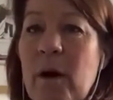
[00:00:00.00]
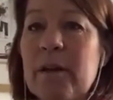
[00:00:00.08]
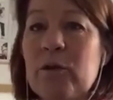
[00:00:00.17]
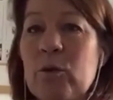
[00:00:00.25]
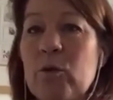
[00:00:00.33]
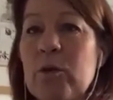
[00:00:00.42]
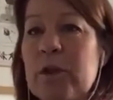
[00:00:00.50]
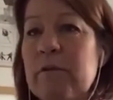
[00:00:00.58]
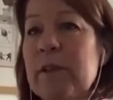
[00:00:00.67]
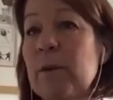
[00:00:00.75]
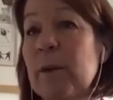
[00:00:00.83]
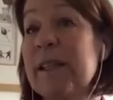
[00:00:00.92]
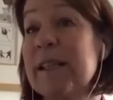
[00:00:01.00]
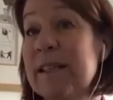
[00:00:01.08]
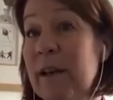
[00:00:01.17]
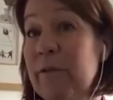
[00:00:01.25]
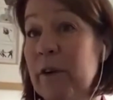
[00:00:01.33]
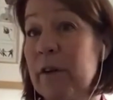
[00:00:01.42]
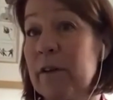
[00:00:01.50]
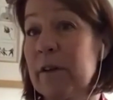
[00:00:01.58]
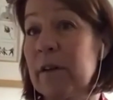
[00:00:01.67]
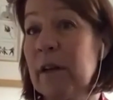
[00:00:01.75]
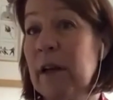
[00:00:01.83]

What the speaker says: my daughter is 27,